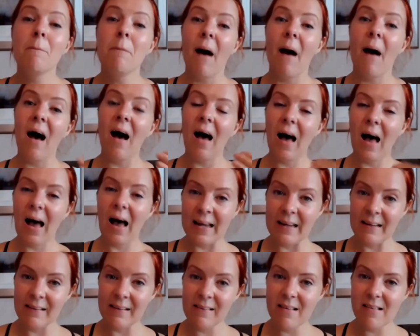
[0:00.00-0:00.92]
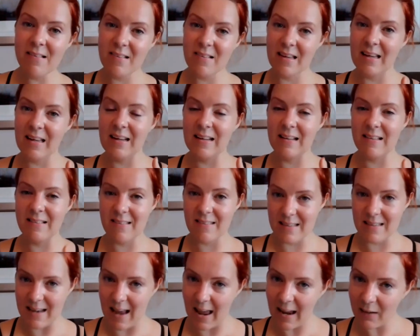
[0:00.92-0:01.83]
behind the
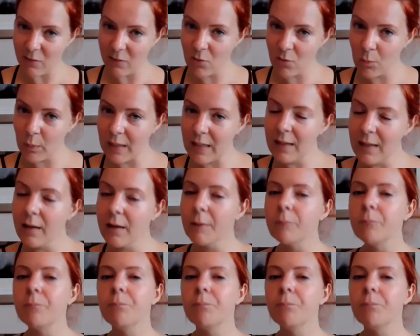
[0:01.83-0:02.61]
scenes next week